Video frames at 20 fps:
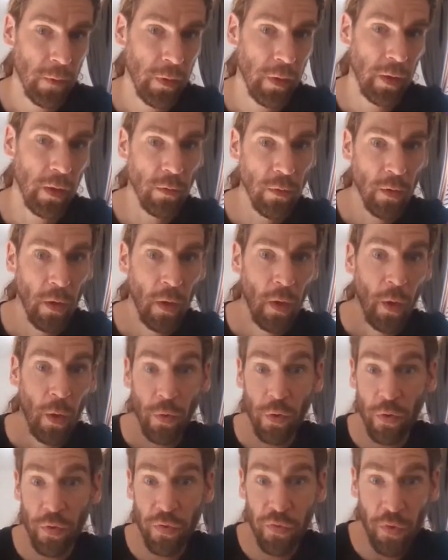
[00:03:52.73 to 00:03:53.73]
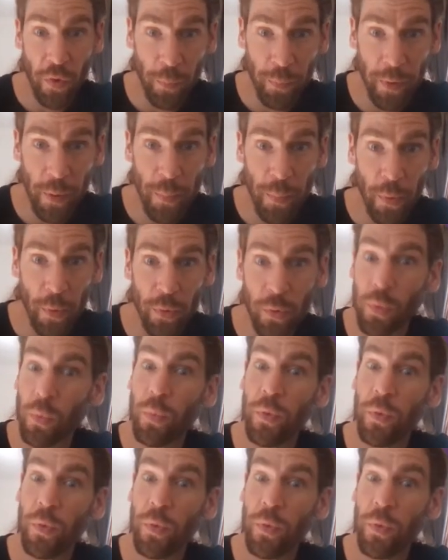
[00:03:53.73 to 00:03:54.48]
Yes. So some people do